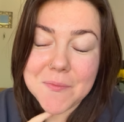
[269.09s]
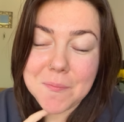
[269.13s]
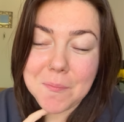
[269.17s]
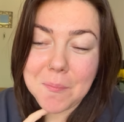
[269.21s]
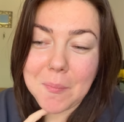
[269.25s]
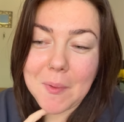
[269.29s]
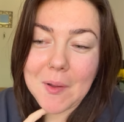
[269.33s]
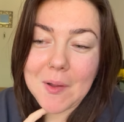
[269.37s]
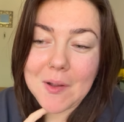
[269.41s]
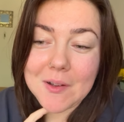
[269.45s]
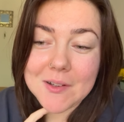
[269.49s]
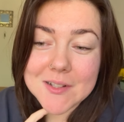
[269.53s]

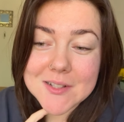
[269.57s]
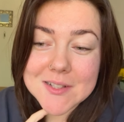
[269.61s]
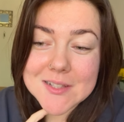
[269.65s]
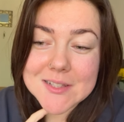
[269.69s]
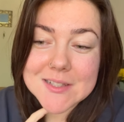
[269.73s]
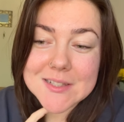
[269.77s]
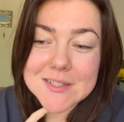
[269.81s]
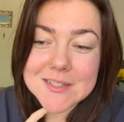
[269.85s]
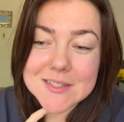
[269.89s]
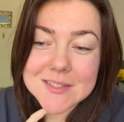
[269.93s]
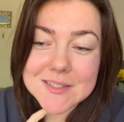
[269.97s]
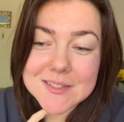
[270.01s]

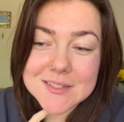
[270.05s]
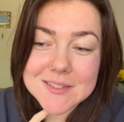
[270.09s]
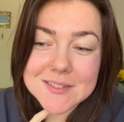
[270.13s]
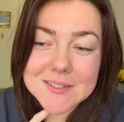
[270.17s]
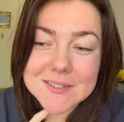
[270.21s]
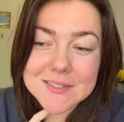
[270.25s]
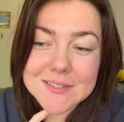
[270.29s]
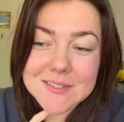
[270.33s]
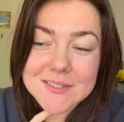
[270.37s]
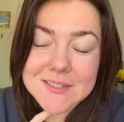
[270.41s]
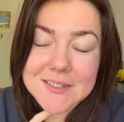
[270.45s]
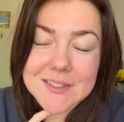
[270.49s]
But
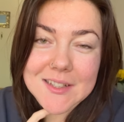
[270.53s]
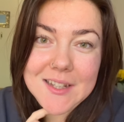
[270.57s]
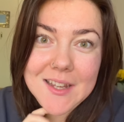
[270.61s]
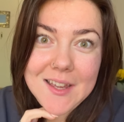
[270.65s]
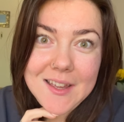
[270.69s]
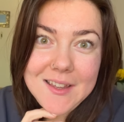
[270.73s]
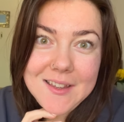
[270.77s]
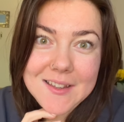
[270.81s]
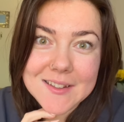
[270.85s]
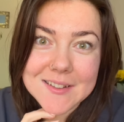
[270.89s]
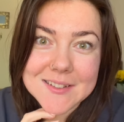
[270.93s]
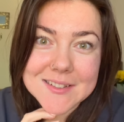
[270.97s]

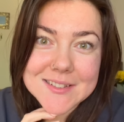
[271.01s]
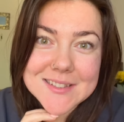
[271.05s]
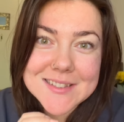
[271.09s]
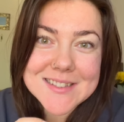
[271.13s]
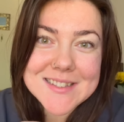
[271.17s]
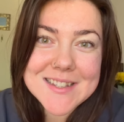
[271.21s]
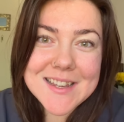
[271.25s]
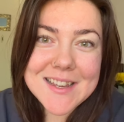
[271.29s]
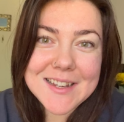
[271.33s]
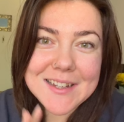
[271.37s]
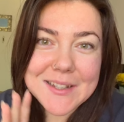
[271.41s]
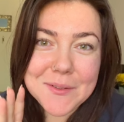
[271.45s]
yeah,
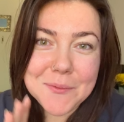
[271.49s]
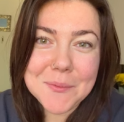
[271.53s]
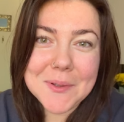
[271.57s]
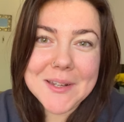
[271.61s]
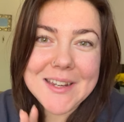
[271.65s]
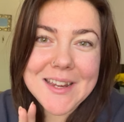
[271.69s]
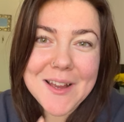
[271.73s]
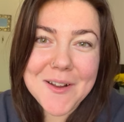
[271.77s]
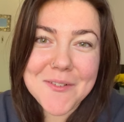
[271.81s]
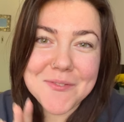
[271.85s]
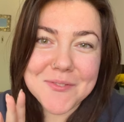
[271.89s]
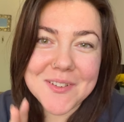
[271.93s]
today
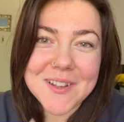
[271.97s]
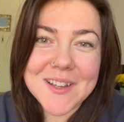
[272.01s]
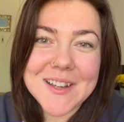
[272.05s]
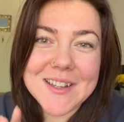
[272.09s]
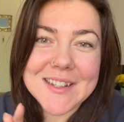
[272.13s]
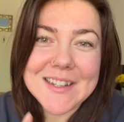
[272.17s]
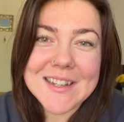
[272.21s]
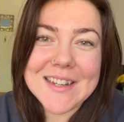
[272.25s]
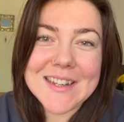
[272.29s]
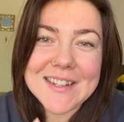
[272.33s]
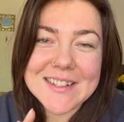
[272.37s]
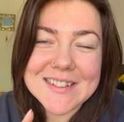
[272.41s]
we are
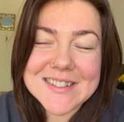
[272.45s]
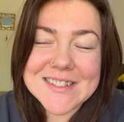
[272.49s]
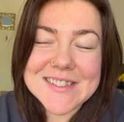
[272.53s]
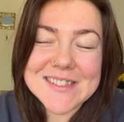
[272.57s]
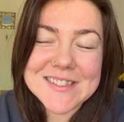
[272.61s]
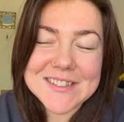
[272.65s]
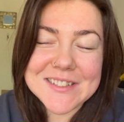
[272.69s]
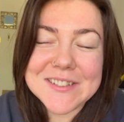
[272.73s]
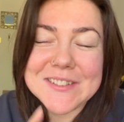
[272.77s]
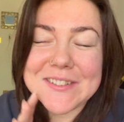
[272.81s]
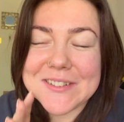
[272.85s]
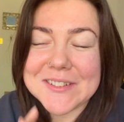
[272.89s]
flying
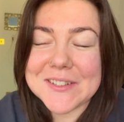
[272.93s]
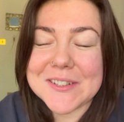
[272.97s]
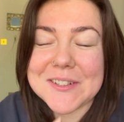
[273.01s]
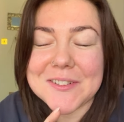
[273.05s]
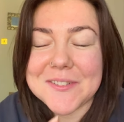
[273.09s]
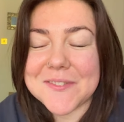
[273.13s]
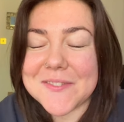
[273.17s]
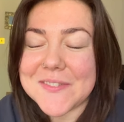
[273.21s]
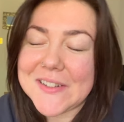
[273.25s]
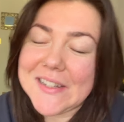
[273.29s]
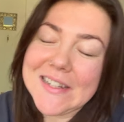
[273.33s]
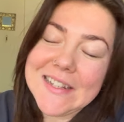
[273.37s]
to
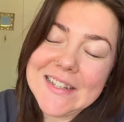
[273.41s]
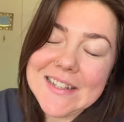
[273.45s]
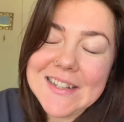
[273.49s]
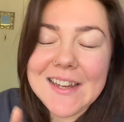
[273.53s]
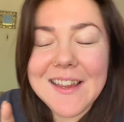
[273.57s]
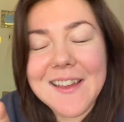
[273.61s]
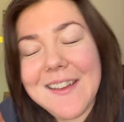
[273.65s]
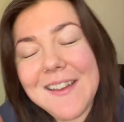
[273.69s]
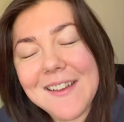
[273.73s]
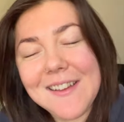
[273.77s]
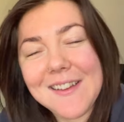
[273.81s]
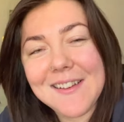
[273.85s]

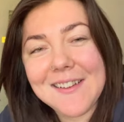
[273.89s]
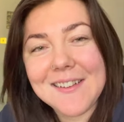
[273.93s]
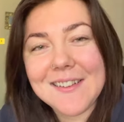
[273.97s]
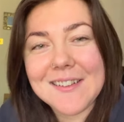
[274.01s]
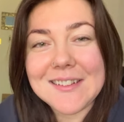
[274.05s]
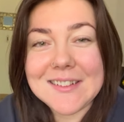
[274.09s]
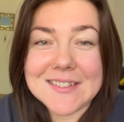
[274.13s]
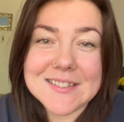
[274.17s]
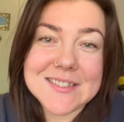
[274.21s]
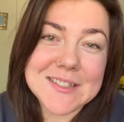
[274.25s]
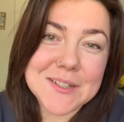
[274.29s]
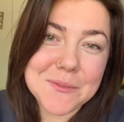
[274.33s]
Korea.
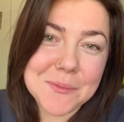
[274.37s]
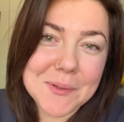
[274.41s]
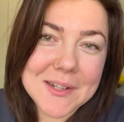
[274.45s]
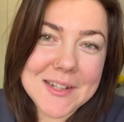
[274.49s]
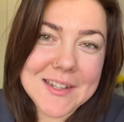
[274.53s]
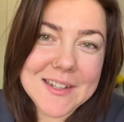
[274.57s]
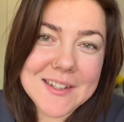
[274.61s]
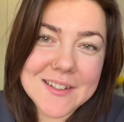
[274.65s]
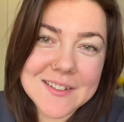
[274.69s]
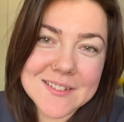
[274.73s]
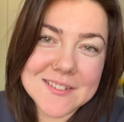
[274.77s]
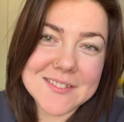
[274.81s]
I say
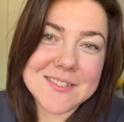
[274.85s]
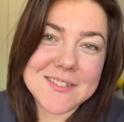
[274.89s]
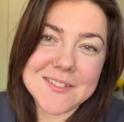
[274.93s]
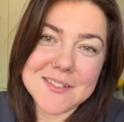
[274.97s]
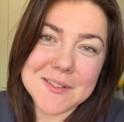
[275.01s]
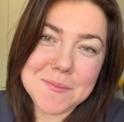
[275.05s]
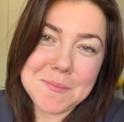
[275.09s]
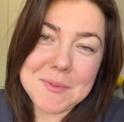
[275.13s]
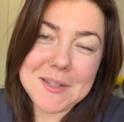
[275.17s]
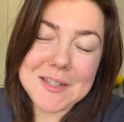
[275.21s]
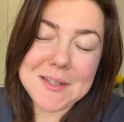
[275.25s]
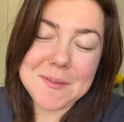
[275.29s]
we, it's only
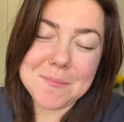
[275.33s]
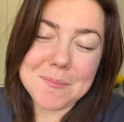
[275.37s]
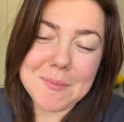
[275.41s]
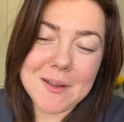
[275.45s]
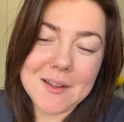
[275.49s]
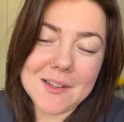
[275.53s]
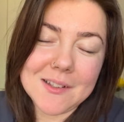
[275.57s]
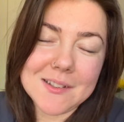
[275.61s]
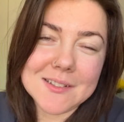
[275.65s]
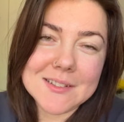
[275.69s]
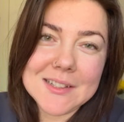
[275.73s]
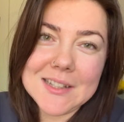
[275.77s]
me,
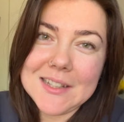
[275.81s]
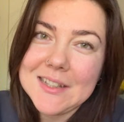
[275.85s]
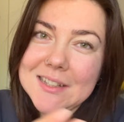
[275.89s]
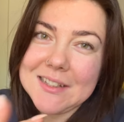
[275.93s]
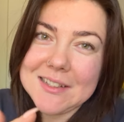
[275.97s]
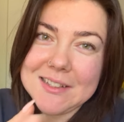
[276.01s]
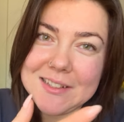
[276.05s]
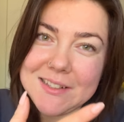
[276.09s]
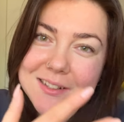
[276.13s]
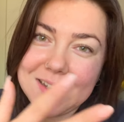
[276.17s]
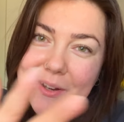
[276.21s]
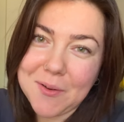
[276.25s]
but
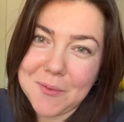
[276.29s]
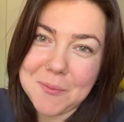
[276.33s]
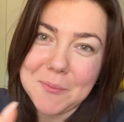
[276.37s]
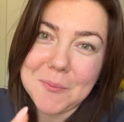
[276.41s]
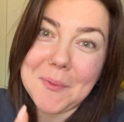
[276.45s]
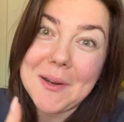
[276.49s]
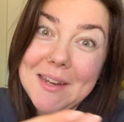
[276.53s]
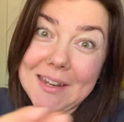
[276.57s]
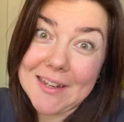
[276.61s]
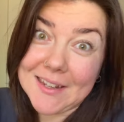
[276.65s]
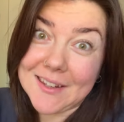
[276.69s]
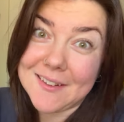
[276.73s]
you know,
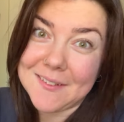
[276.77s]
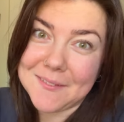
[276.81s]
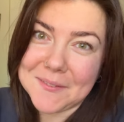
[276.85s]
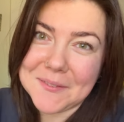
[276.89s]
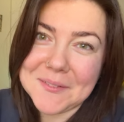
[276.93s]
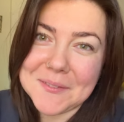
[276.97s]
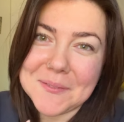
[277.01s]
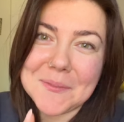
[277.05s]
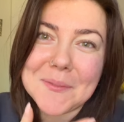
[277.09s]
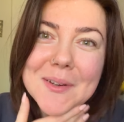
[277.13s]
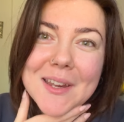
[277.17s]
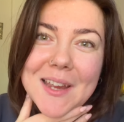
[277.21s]
we
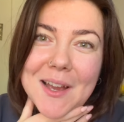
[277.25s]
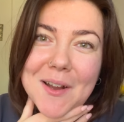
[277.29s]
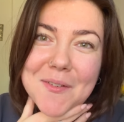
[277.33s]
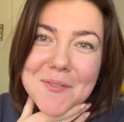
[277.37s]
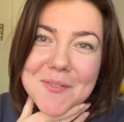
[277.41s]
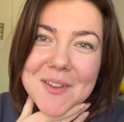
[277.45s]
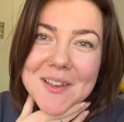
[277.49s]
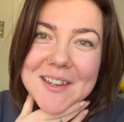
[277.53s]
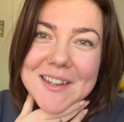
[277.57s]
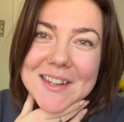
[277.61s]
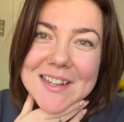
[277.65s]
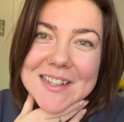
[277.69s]
are
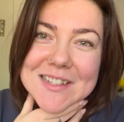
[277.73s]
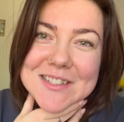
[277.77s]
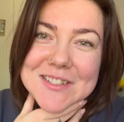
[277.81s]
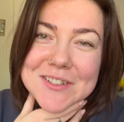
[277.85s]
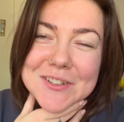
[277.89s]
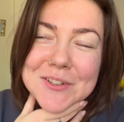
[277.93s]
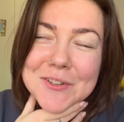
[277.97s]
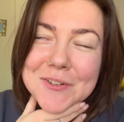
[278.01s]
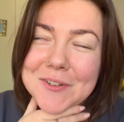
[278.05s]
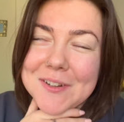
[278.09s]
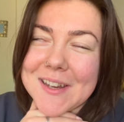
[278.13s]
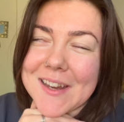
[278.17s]
flying to
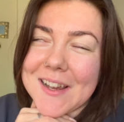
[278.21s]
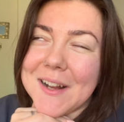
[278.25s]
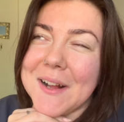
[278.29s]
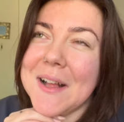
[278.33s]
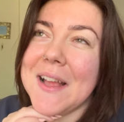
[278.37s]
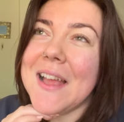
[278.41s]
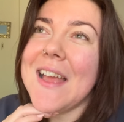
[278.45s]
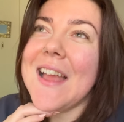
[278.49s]
Korea.